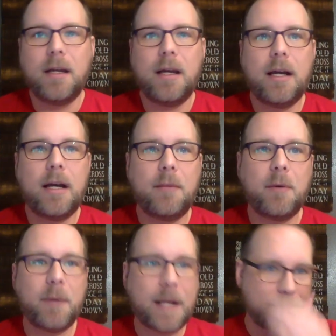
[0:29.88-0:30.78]
Uh,
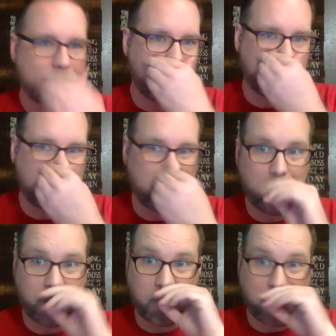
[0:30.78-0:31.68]
but we got some work to do
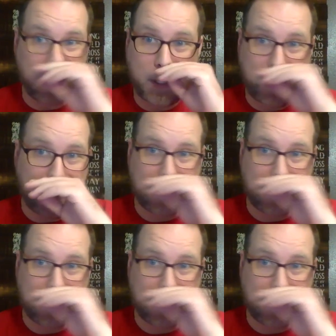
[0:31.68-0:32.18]
before then,